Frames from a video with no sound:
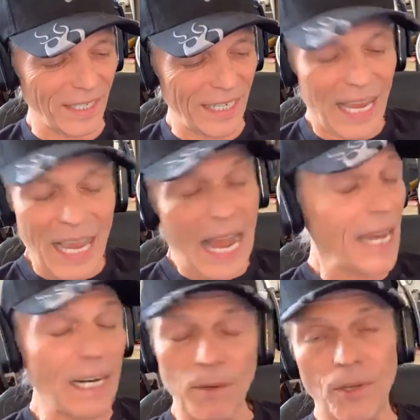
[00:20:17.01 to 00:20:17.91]
And I
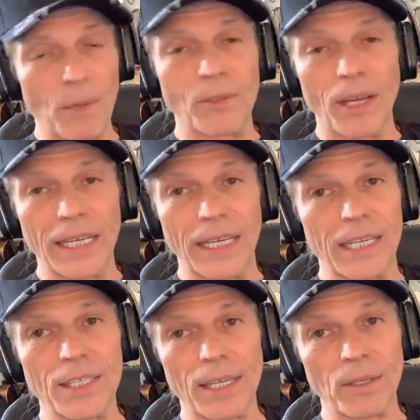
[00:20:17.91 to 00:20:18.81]
never thought I was going to get
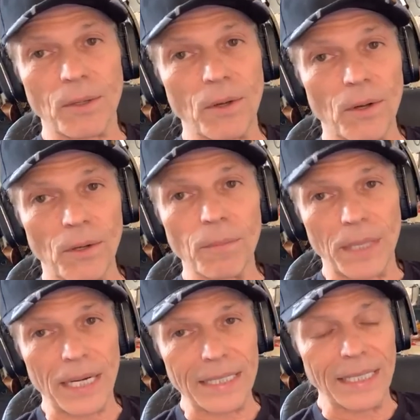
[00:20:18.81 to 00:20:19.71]
a second call,
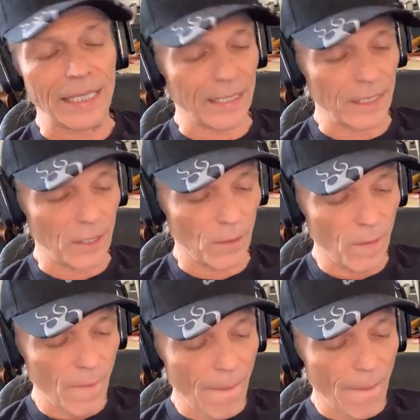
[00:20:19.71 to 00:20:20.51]
but I did, you know.